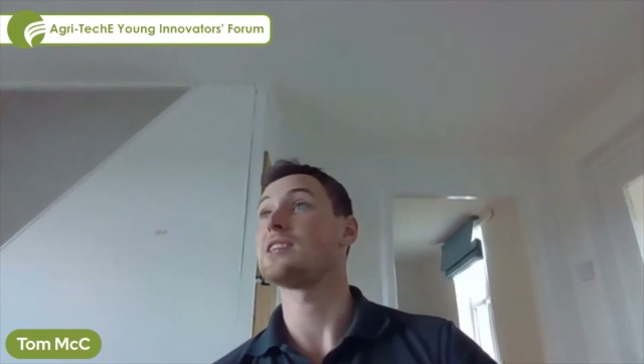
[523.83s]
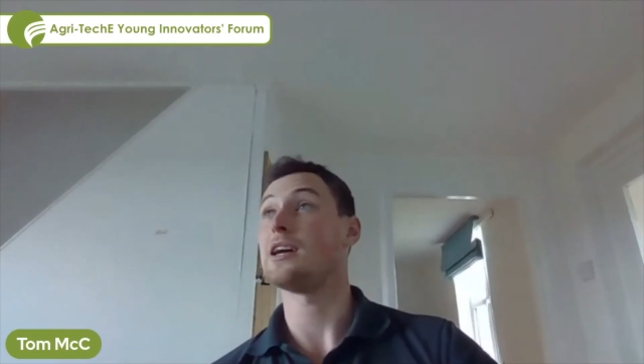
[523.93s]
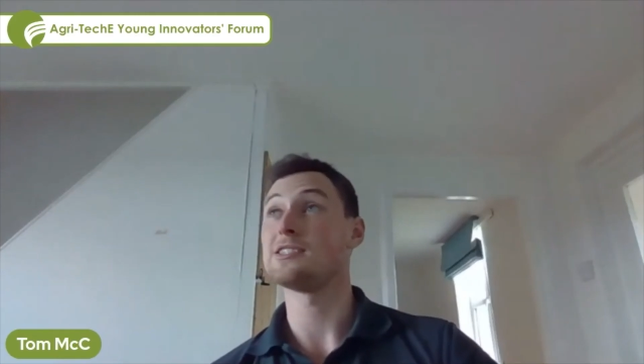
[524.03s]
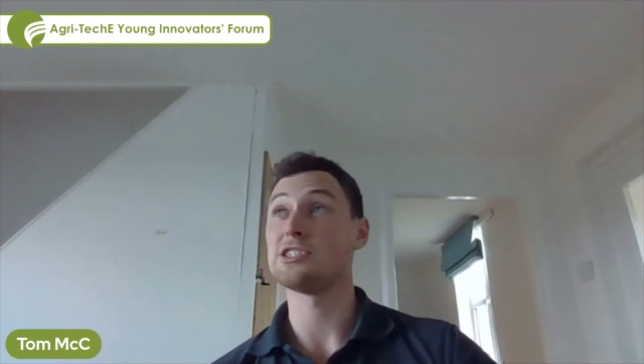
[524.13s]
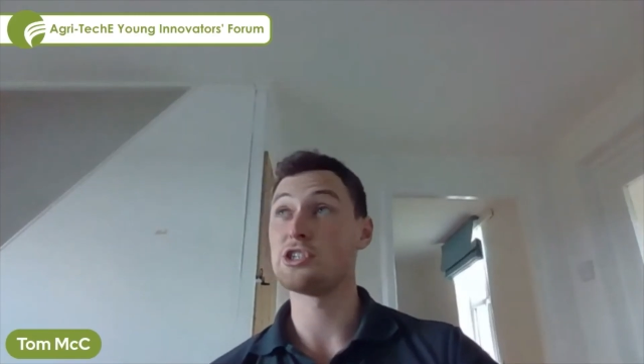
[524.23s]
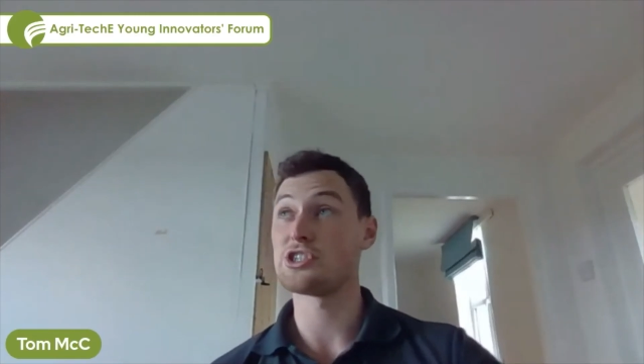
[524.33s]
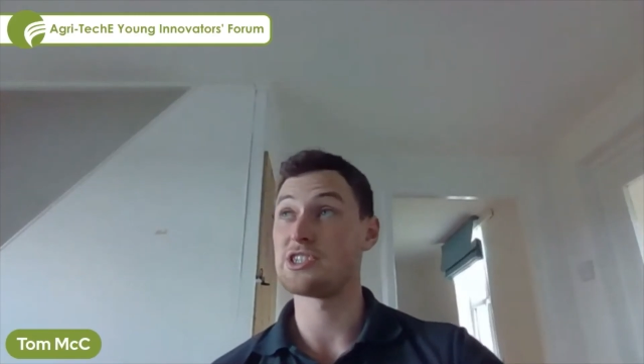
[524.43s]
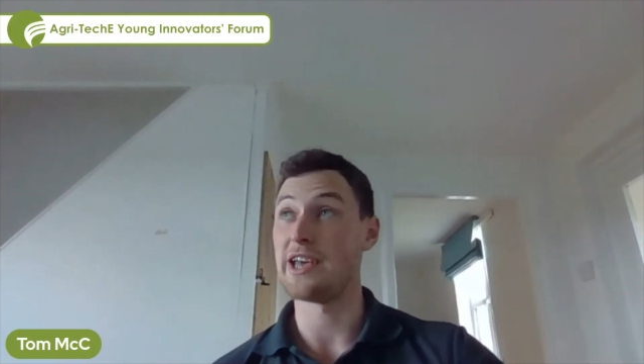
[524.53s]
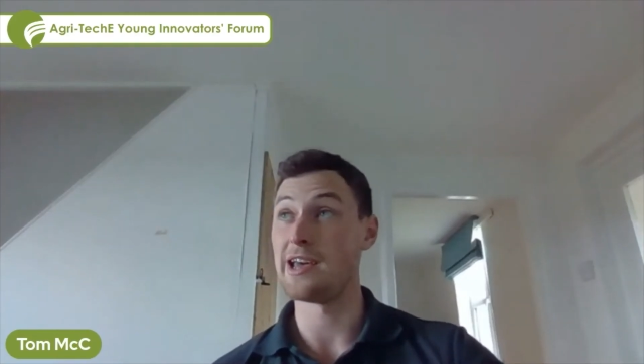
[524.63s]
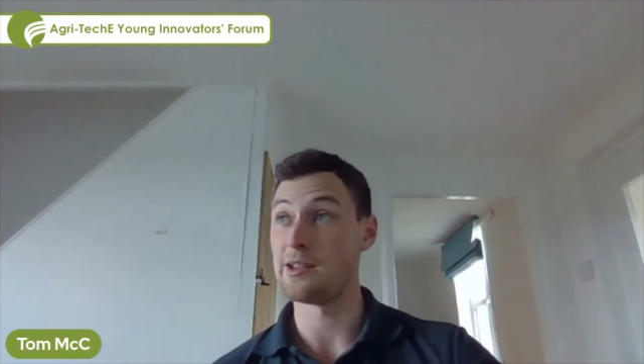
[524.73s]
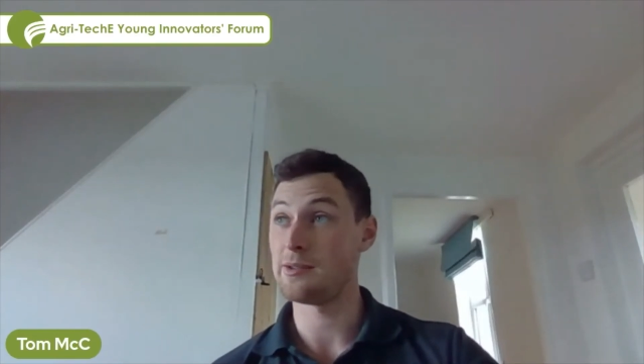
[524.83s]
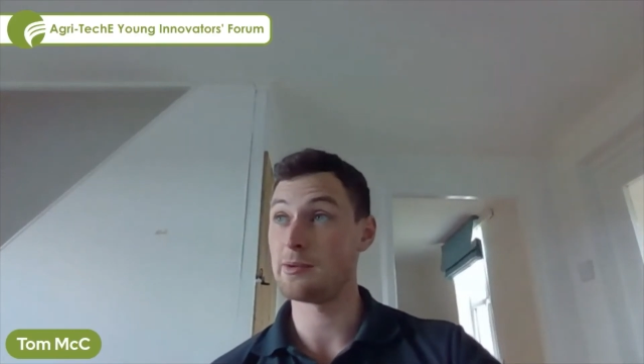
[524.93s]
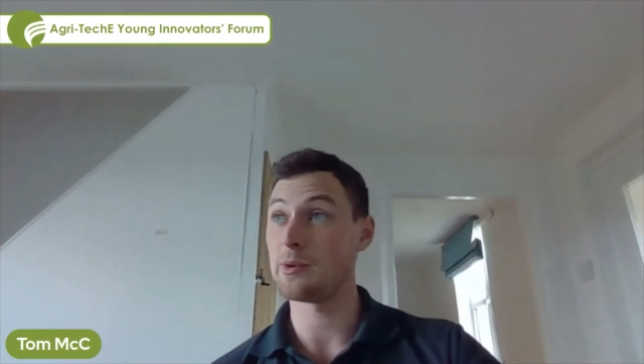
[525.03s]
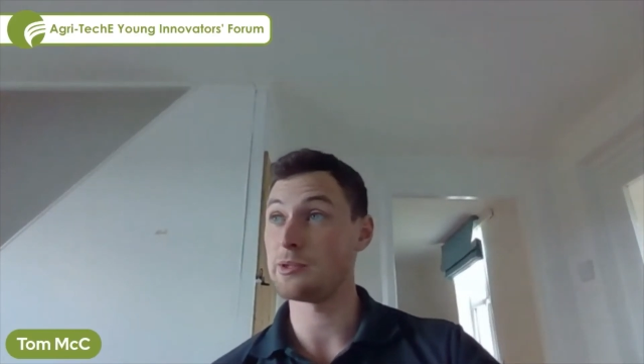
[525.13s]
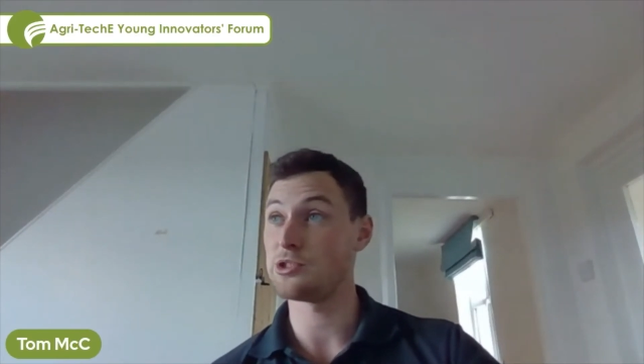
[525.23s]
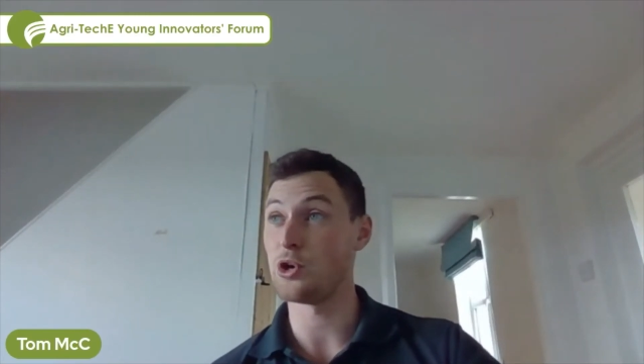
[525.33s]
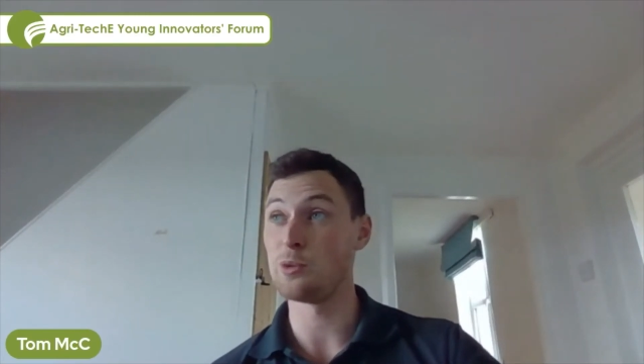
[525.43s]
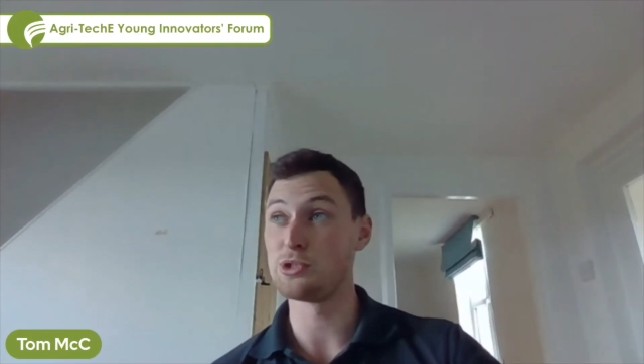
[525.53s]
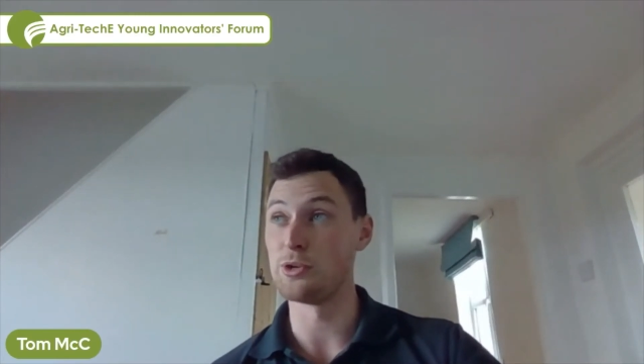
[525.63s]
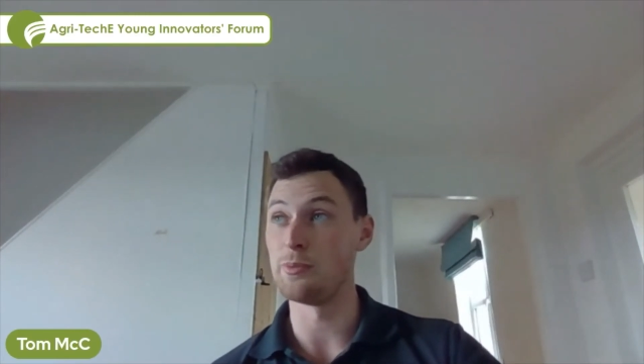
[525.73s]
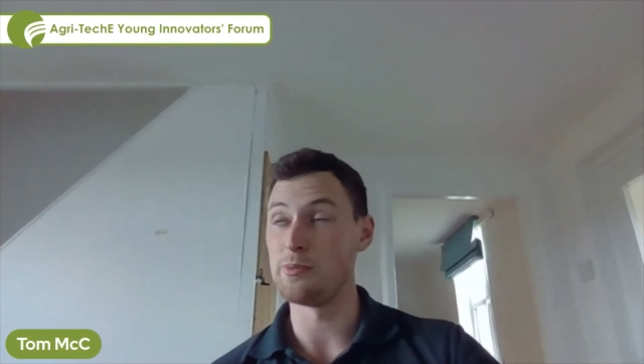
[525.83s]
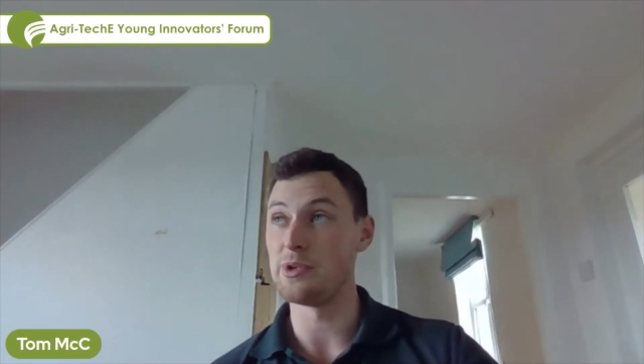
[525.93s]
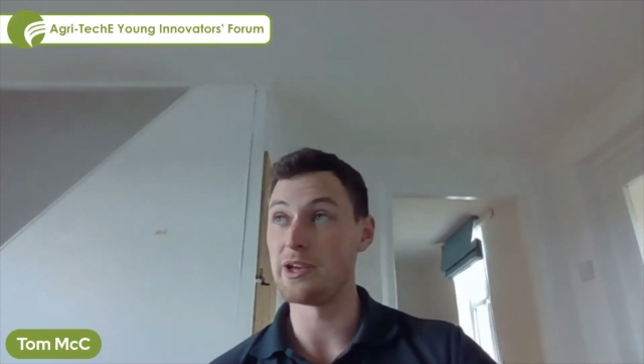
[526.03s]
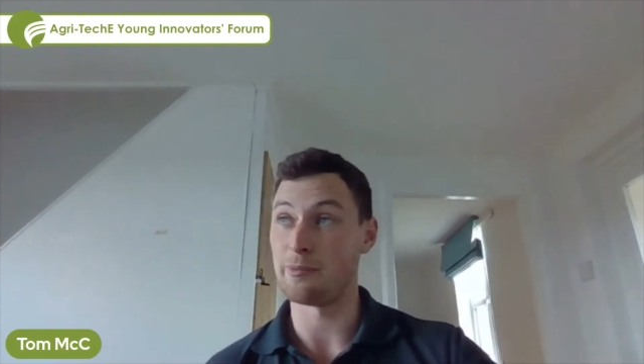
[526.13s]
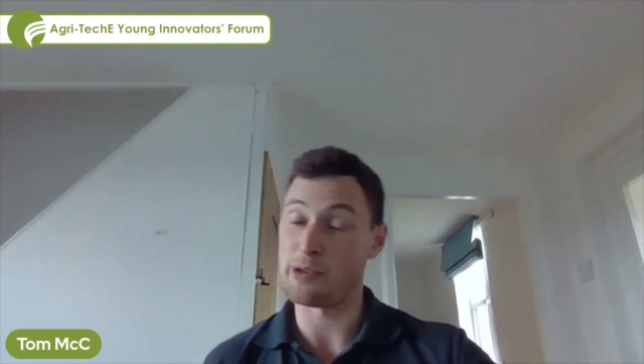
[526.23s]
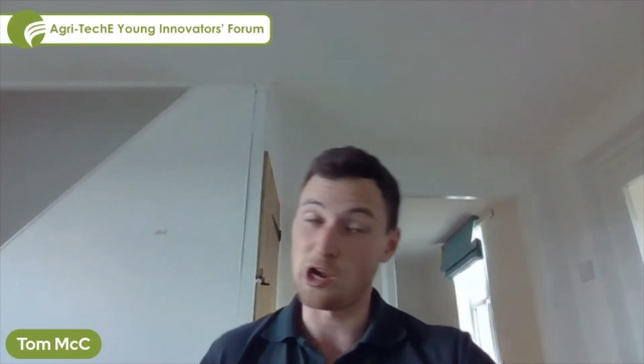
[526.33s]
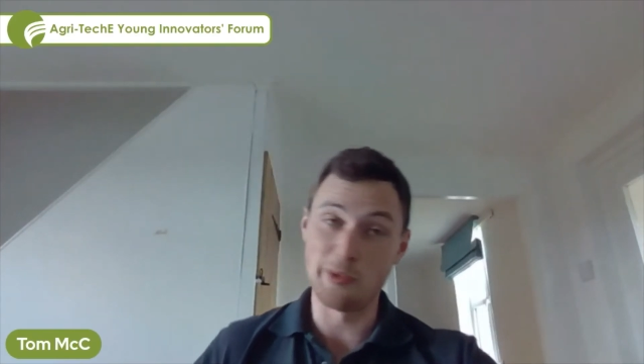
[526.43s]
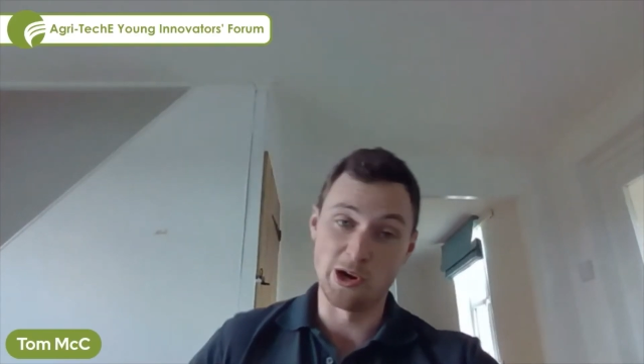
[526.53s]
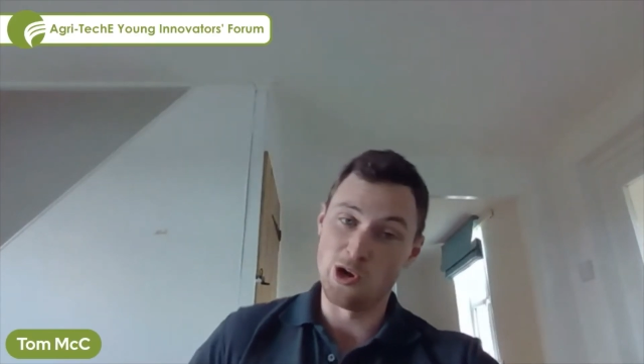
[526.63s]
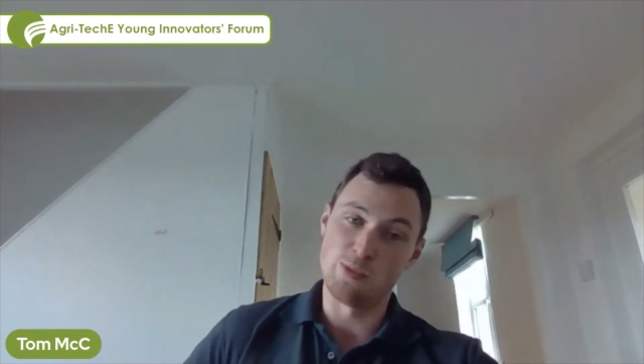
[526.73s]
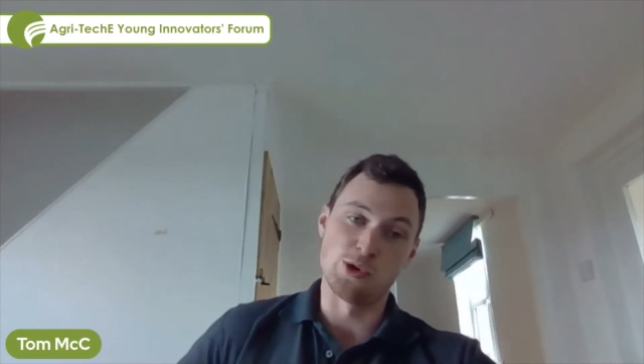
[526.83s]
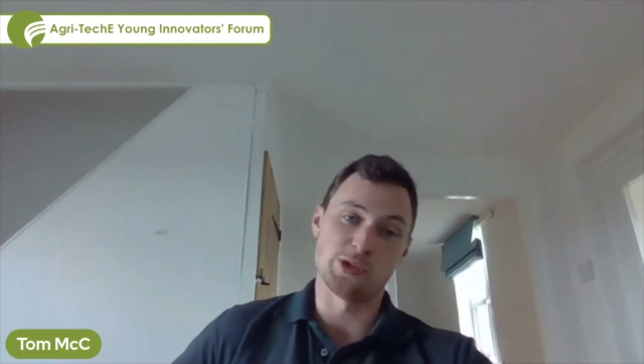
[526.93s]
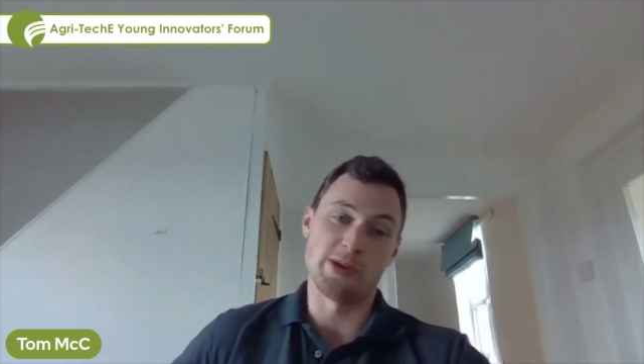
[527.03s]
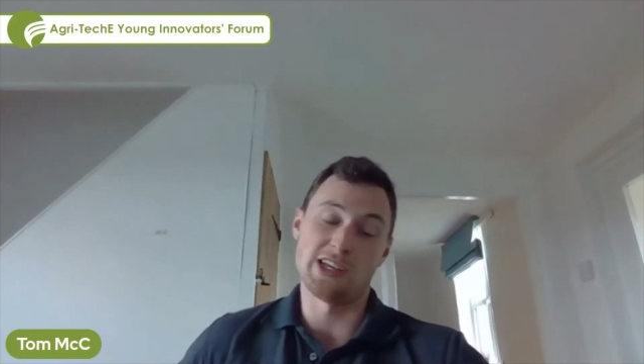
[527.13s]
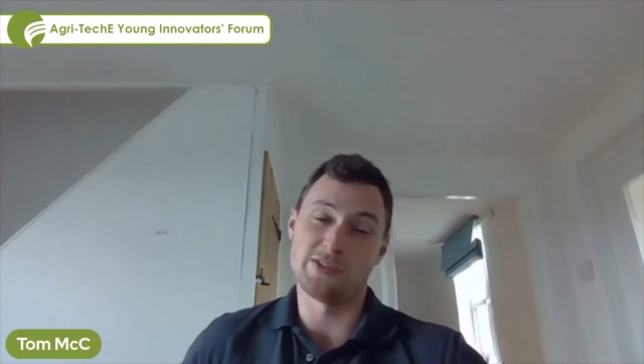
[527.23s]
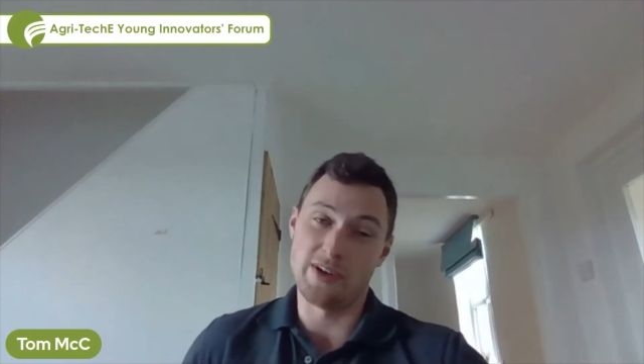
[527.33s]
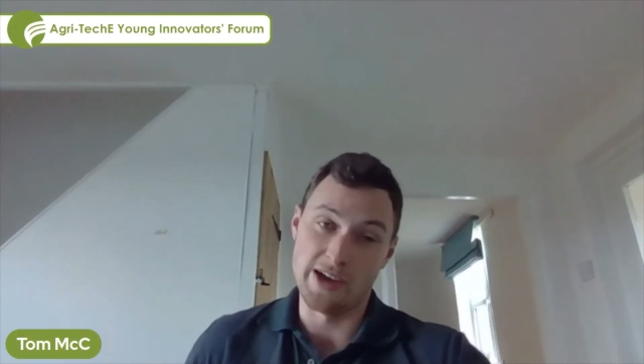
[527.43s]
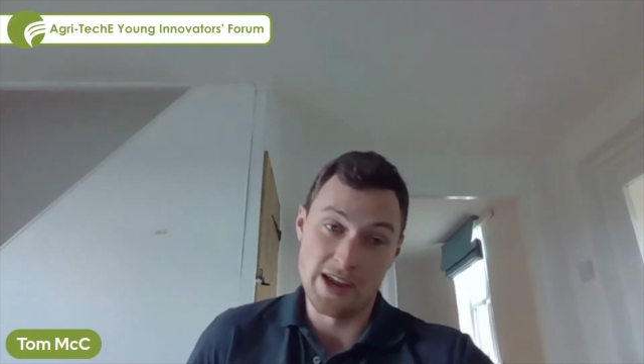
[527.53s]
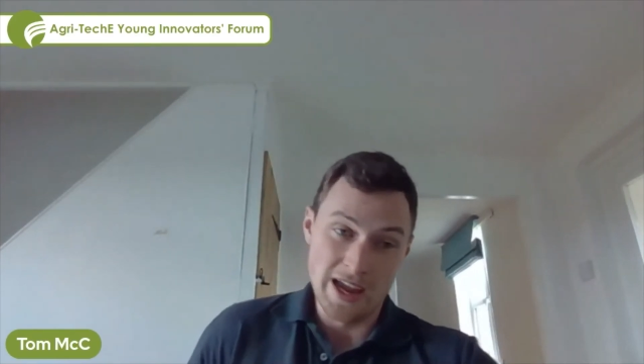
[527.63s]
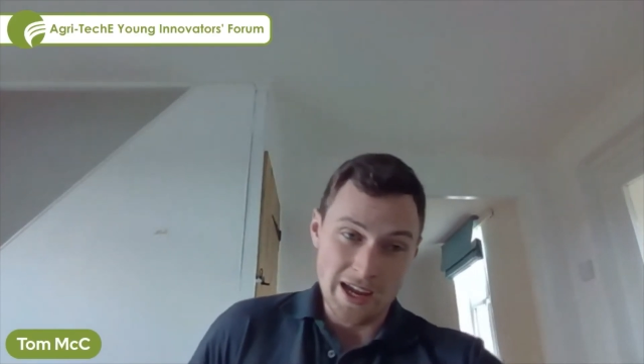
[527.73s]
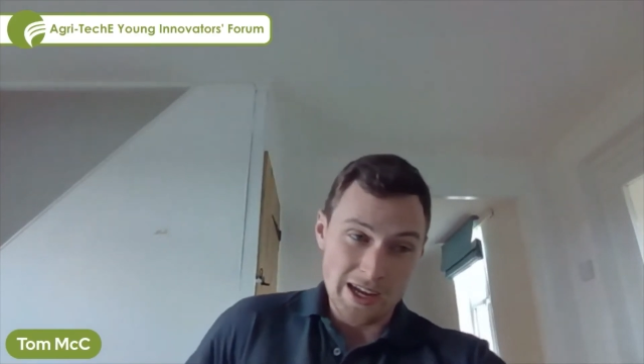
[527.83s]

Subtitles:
as I just said, jobs are becoming a lot more specified.